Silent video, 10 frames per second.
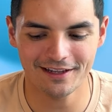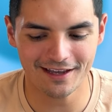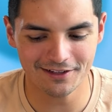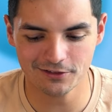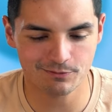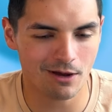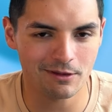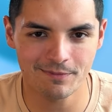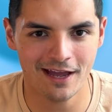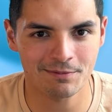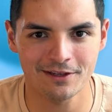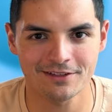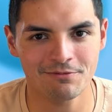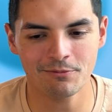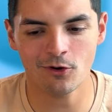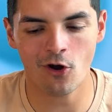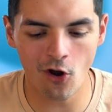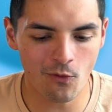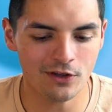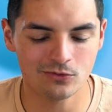it kind of just brought me back because I remember
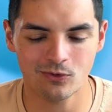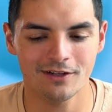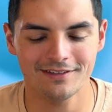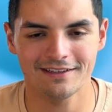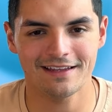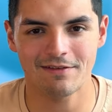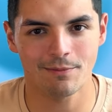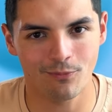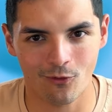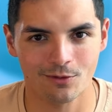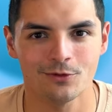always wanting to have a portable